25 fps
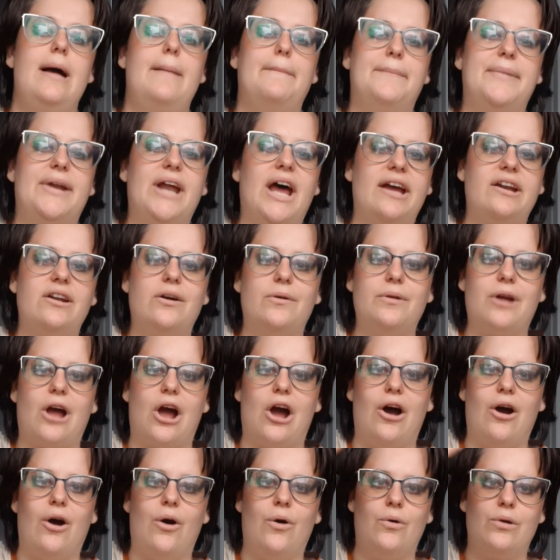but I don't
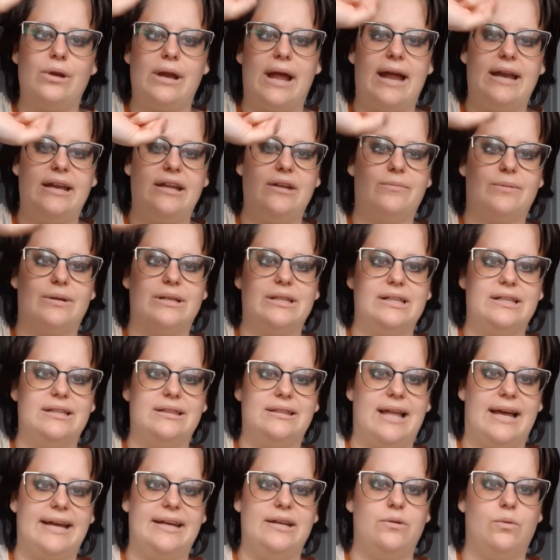own any really
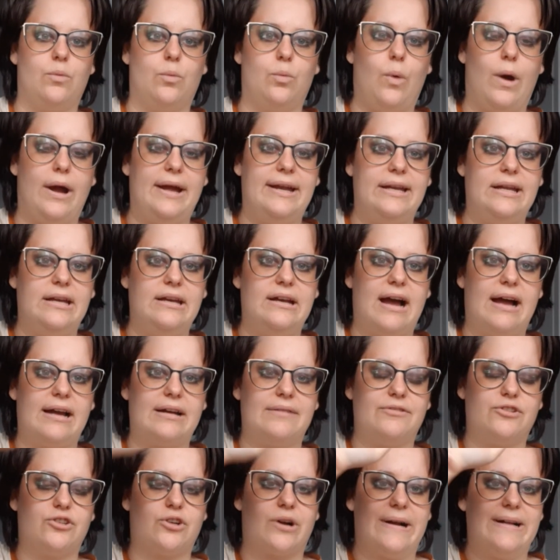light whitey kind
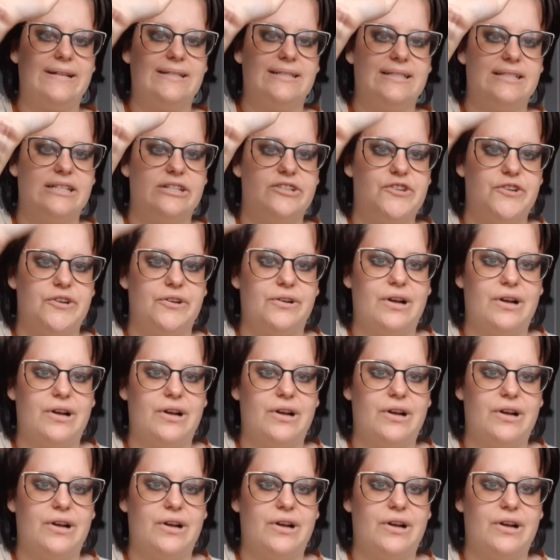of transition